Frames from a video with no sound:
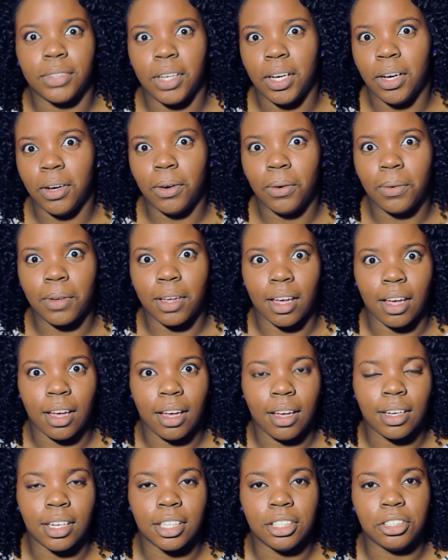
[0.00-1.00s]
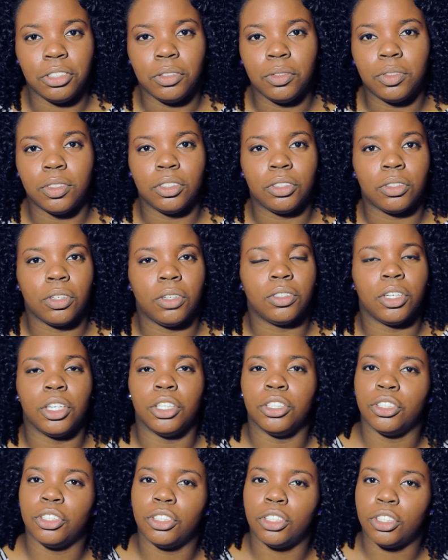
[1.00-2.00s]
Okay, because you control
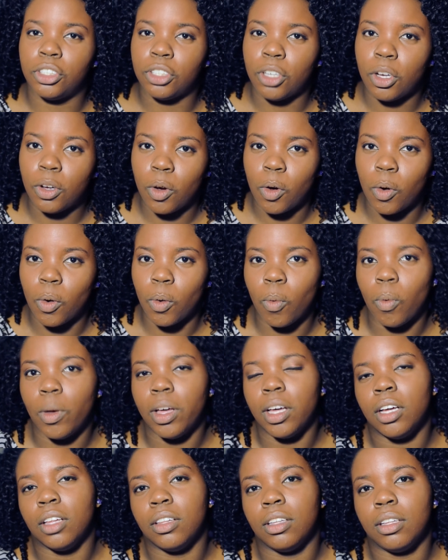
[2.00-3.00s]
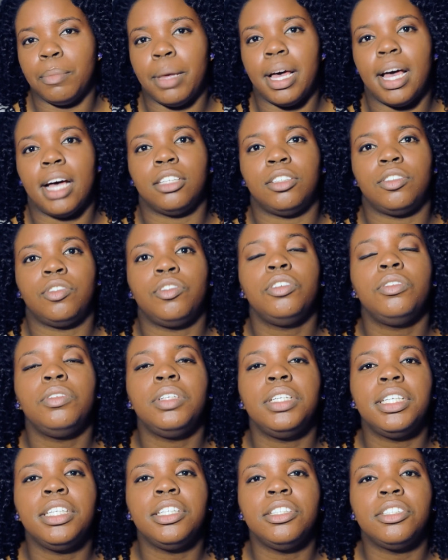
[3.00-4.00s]
her so well the past few
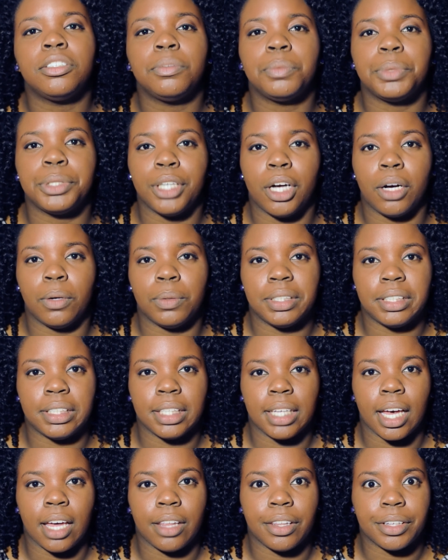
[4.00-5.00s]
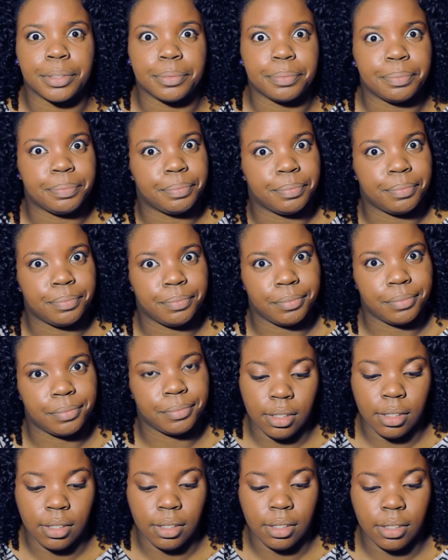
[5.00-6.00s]
years and when y'all was together.
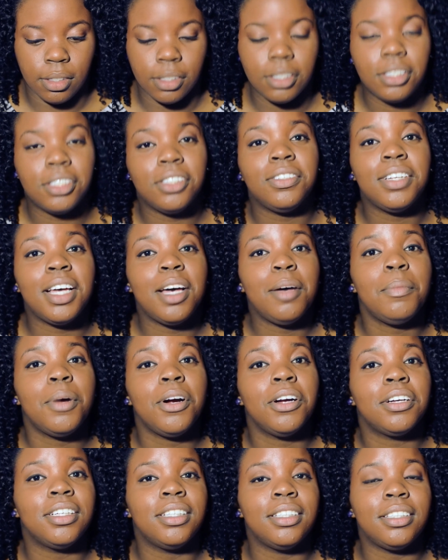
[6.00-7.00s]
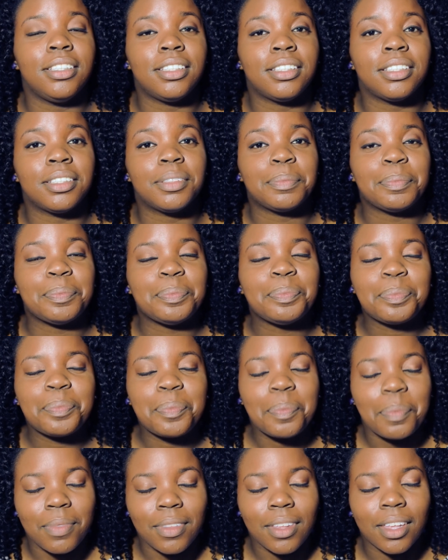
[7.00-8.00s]
So now Marcus
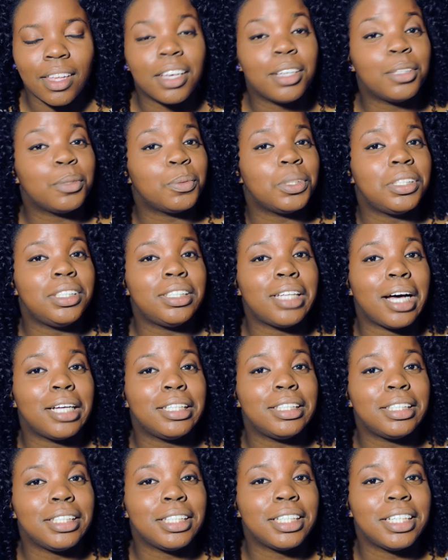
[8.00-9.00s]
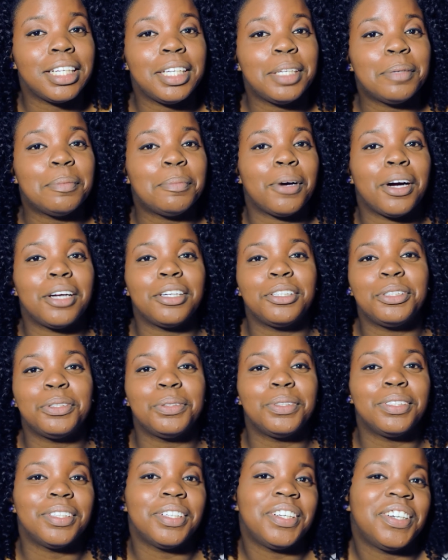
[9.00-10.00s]
is with Stasia. He done brought her
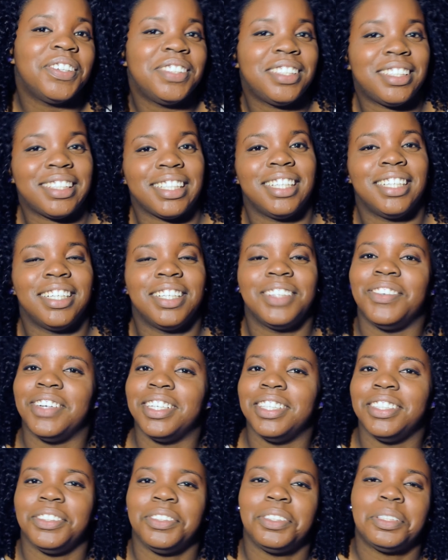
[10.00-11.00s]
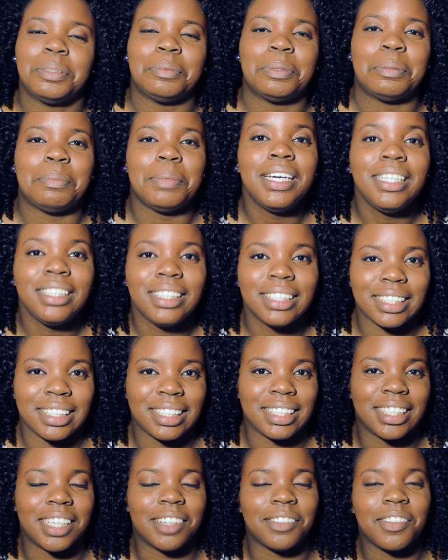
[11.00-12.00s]
to a little hotel, want to do some romantic
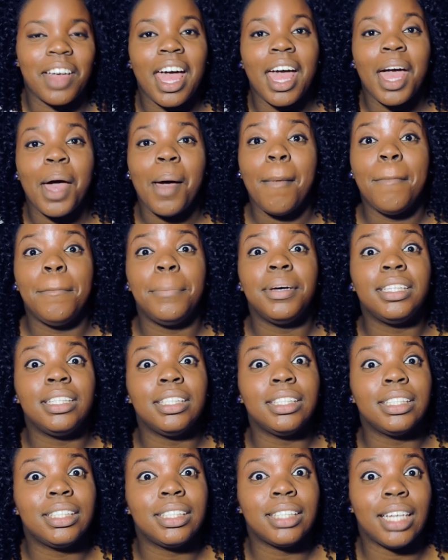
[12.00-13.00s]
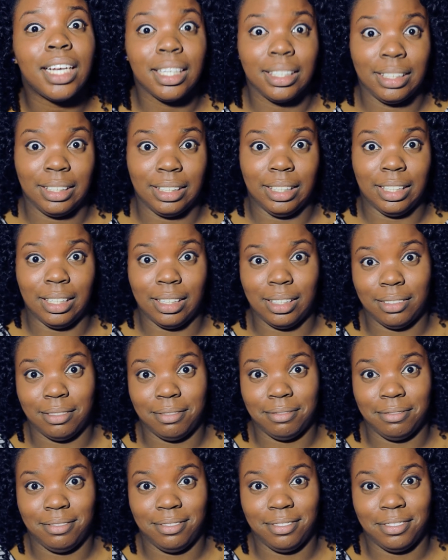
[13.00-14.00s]
stuff. But then Stasia
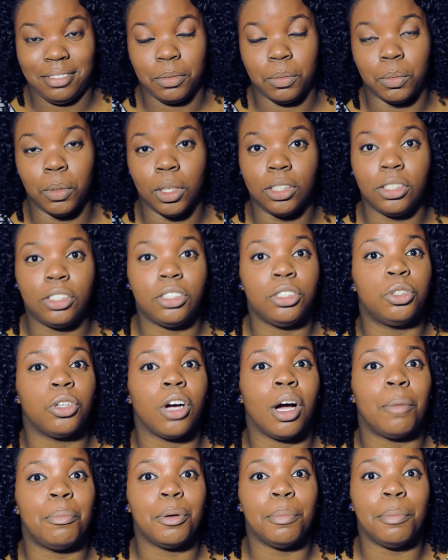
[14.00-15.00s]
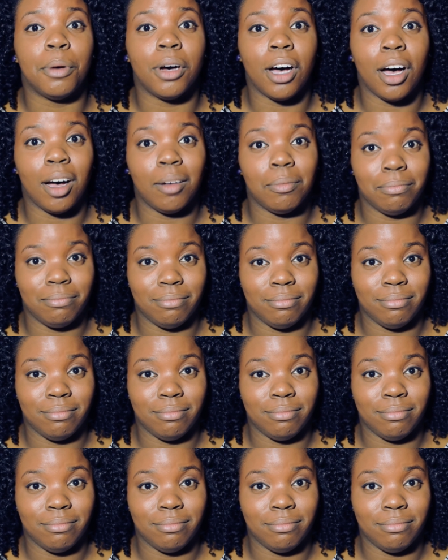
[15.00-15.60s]
wants to drop a bomb.